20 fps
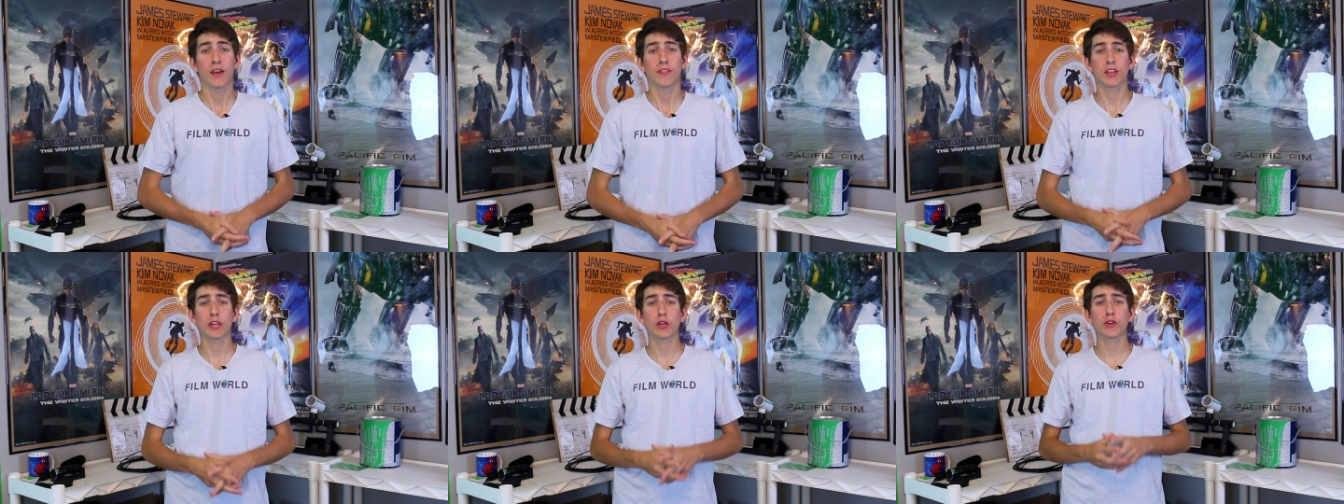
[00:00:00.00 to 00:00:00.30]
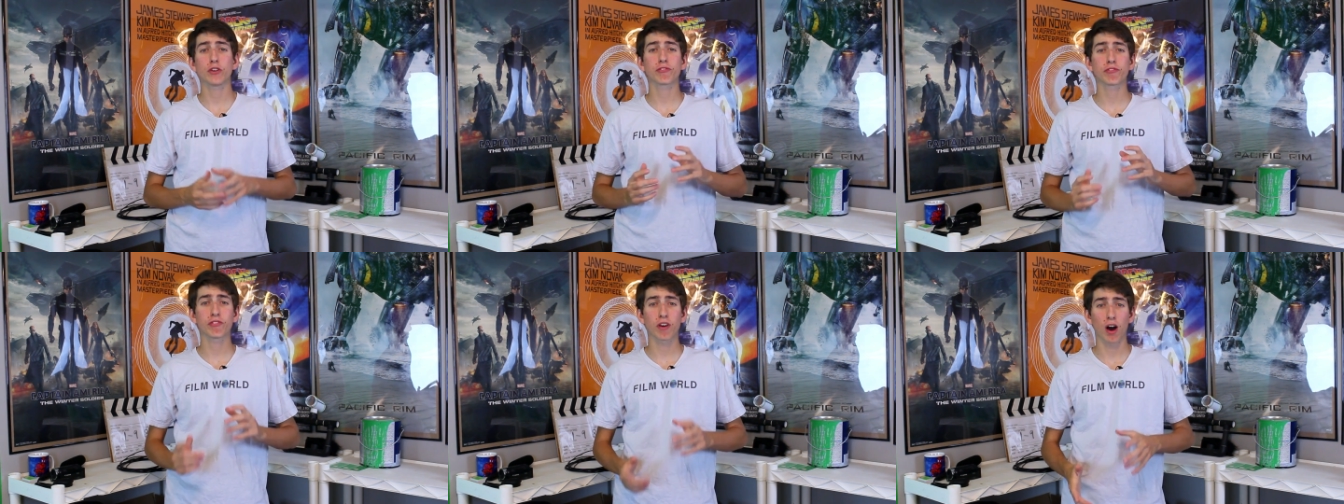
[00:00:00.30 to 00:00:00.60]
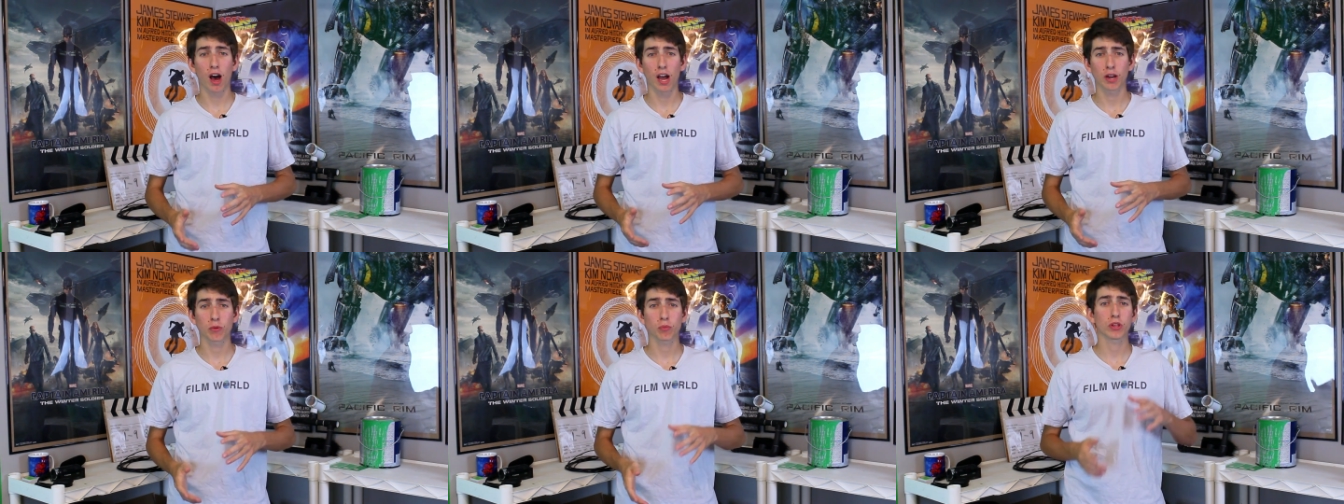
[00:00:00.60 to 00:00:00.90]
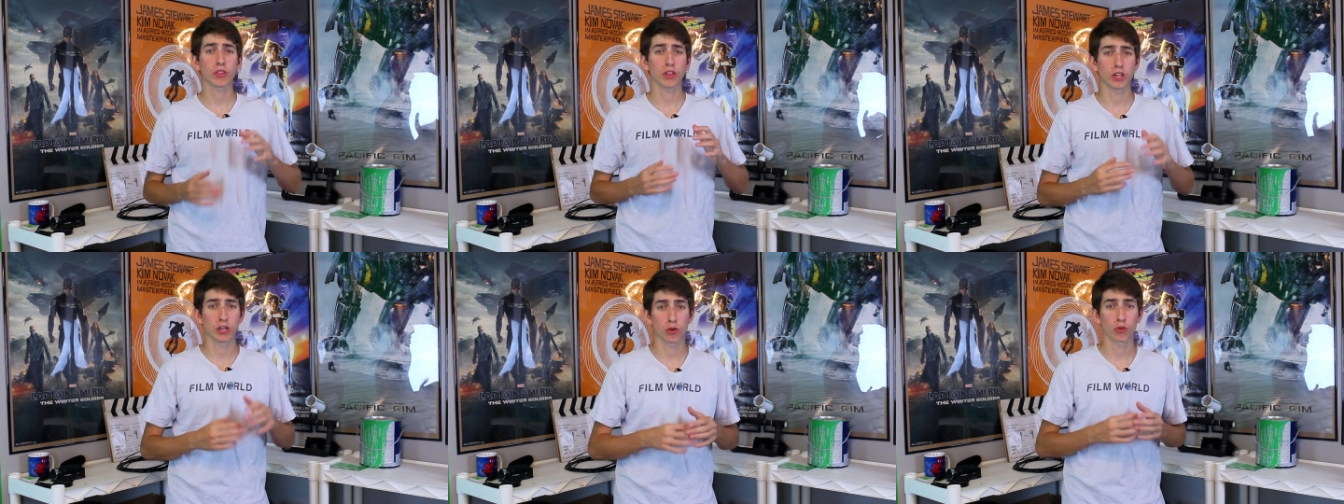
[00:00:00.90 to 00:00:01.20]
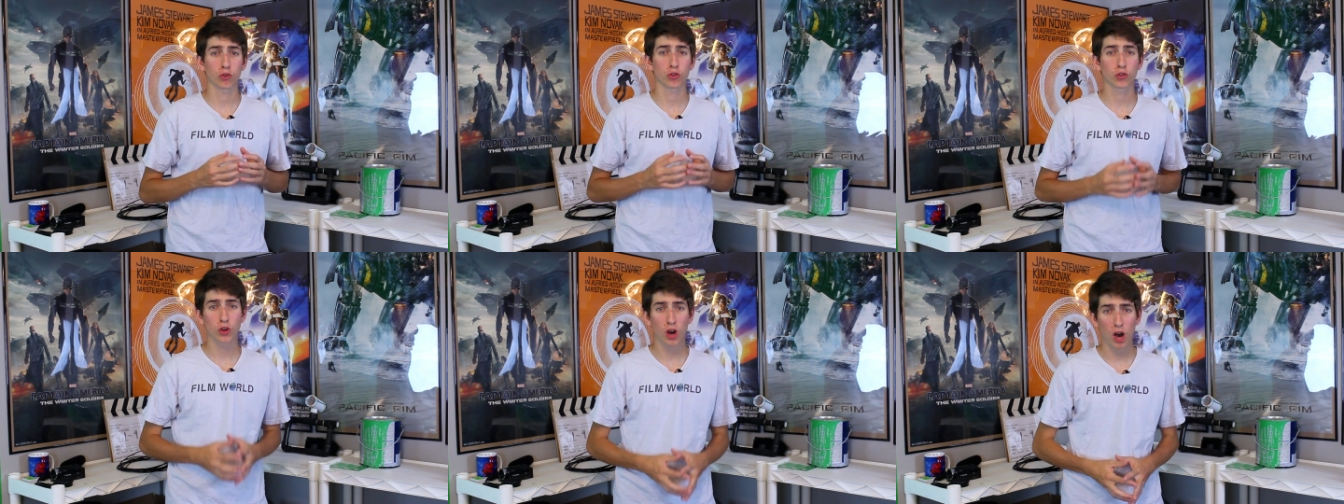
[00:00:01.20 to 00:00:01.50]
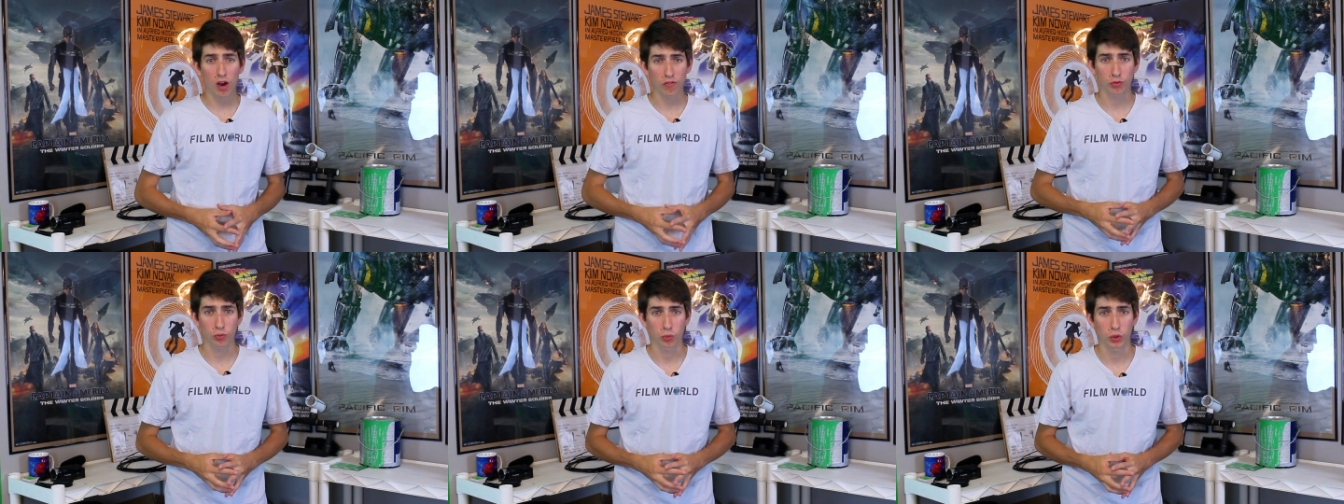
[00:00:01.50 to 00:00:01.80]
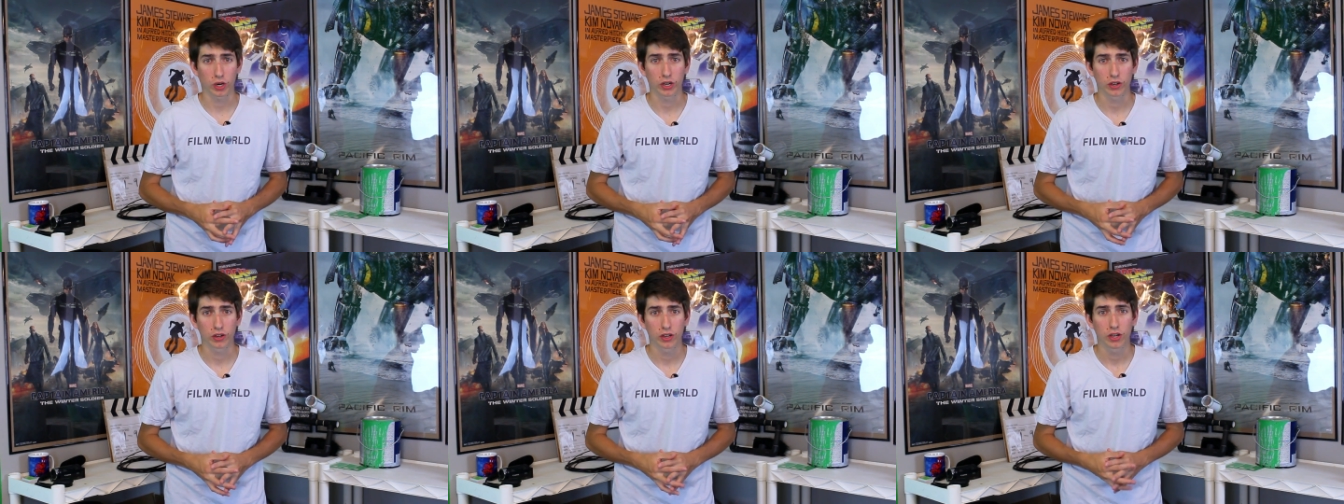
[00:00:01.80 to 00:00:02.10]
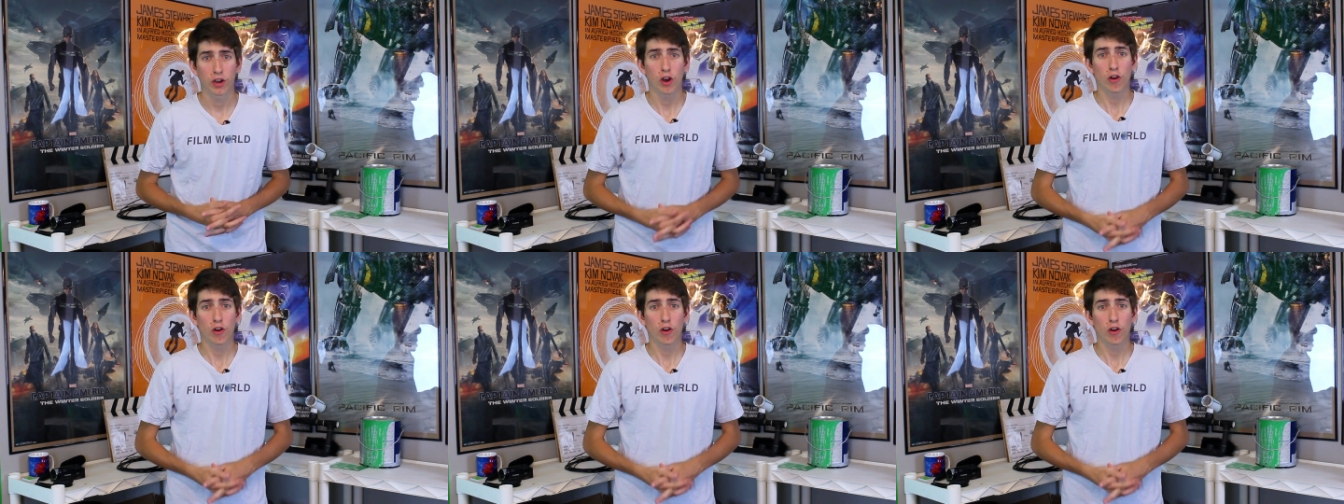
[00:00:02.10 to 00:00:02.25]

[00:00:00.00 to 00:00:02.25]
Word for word: that you define within your software.